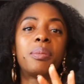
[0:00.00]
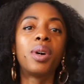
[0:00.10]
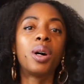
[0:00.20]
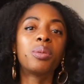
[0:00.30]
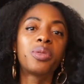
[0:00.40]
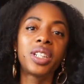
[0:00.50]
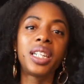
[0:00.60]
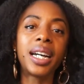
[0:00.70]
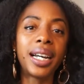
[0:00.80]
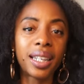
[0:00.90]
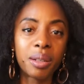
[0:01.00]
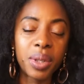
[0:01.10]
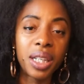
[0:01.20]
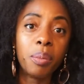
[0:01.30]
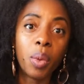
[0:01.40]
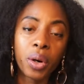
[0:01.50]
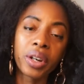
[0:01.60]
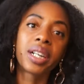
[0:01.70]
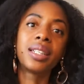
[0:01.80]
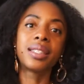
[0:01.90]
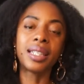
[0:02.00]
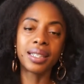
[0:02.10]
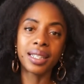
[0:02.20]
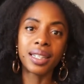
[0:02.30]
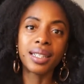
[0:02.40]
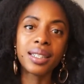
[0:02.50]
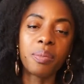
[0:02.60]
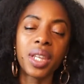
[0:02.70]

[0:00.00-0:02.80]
Hopefully I can be more consistent.